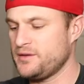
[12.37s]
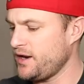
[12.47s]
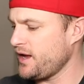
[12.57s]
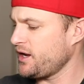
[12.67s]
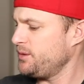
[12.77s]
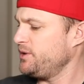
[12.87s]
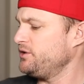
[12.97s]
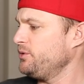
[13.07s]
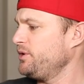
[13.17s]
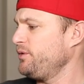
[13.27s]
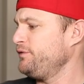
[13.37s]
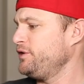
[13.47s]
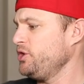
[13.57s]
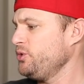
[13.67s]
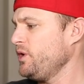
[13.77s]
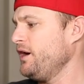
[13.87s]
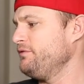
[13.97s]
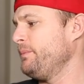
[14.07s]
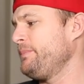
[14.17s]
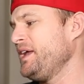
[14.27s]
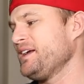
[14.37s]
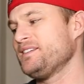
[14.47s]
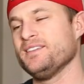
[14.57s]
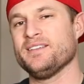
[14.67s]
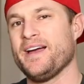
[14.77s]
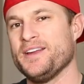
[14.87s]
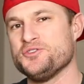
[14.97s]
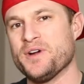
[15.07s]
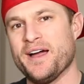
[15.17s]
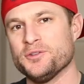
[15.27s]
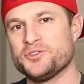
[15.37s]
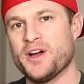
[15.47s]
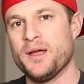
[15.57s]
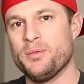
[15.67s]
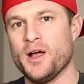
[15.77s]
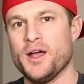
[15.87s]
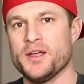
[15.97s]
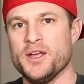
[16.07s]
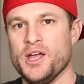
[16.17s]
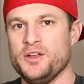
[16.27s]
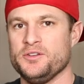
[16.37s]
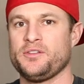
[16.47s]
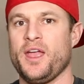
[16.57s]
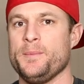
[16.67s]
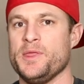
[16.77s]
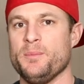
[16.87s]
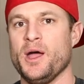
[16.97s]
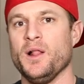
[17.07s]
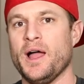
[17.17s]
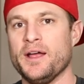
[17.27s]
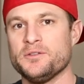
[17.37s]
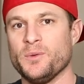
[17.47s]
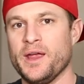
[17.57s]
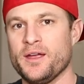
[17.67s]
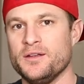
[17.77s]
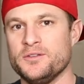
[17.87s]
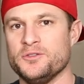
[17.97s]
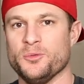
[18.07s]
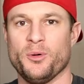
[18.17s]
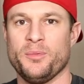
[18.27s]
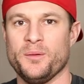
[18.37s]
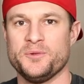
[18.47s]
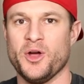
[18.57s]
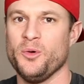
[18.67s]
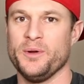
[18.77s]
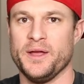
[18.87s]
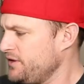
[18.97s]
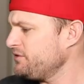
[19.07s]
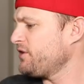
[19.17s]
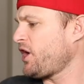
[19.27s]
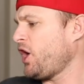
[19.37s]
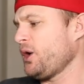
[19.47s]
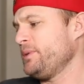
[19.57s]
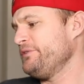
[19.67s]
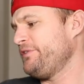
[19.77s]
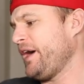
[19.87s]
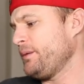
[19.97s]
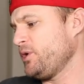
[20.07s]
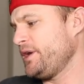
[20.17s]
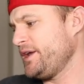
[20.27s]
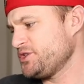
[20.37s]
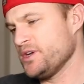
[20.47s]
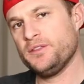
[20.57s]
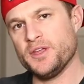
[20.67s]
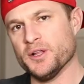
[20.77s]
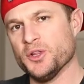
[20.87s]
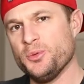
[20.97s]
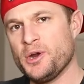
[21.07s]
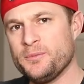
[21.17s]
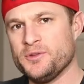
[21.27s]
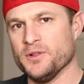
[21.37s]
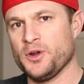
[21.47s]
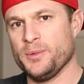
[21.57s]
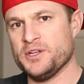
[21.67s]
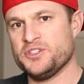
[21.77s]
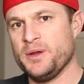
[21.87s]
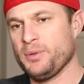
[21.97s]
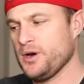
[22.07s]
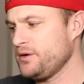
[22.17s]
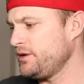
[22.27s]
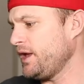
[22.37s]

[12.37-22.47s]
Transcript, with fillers: Today I'm going to be doing a review of the Peak Design Travel Tripod. Just came in the mail last week. Super pumped to open it. This is the carbon fiber edition. The aluminum's a little bit cheaper.